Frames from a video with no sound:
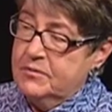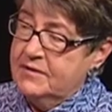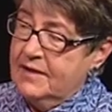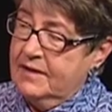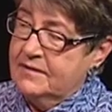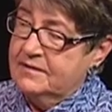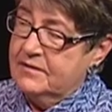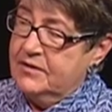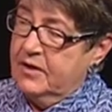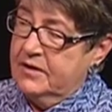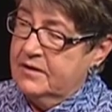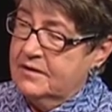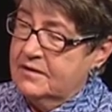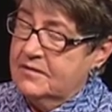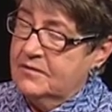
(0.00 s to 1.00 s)
I
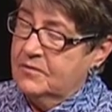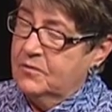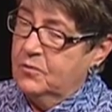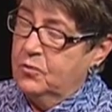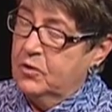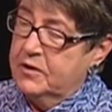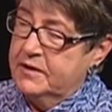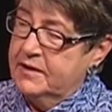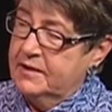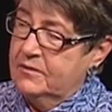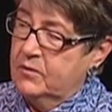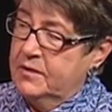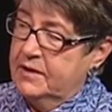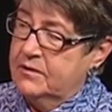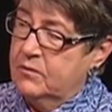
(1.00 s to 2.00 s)
started working
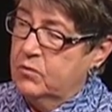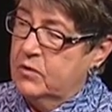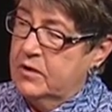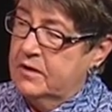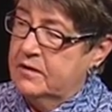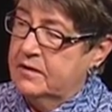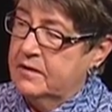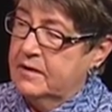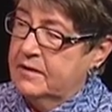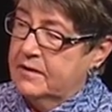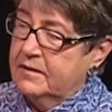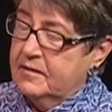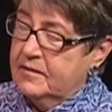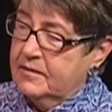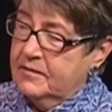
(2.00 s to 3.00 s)
with were
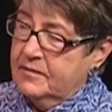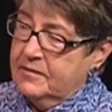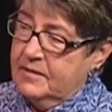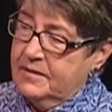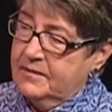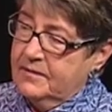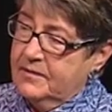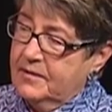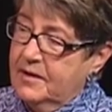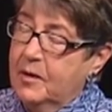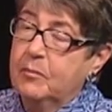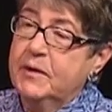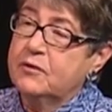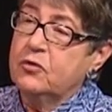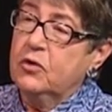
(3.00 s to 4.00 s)
a
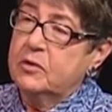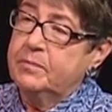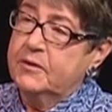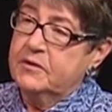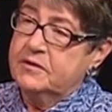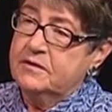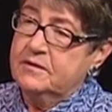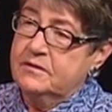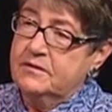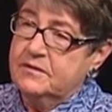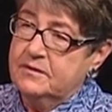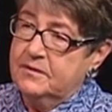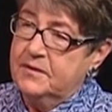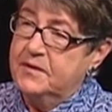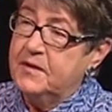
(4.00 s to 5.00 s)
mature person's
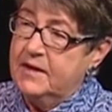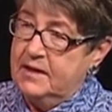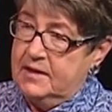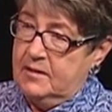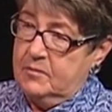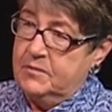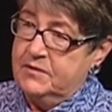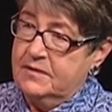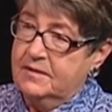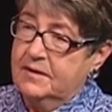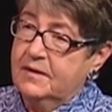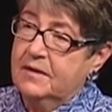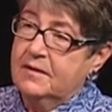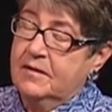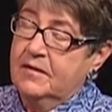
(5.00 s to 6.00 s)
themes
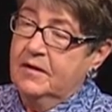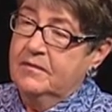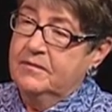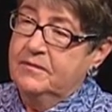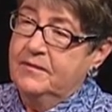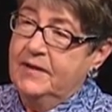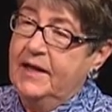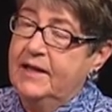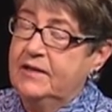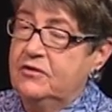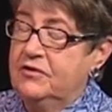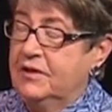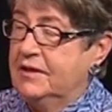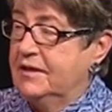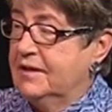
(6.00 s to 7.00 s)
of
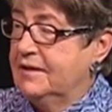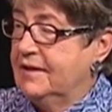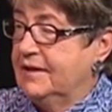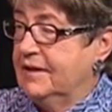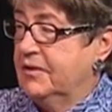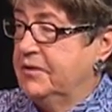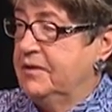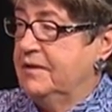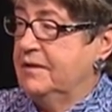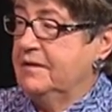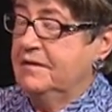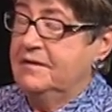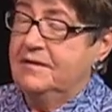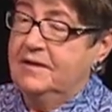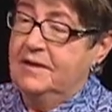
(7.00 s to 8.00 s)
aging and
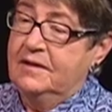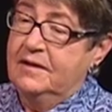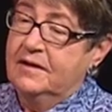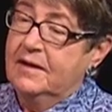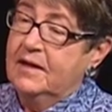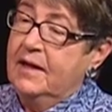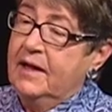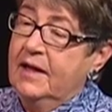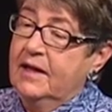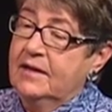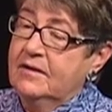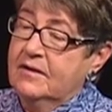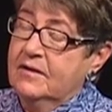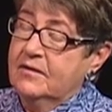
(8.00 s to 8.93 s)
illness, and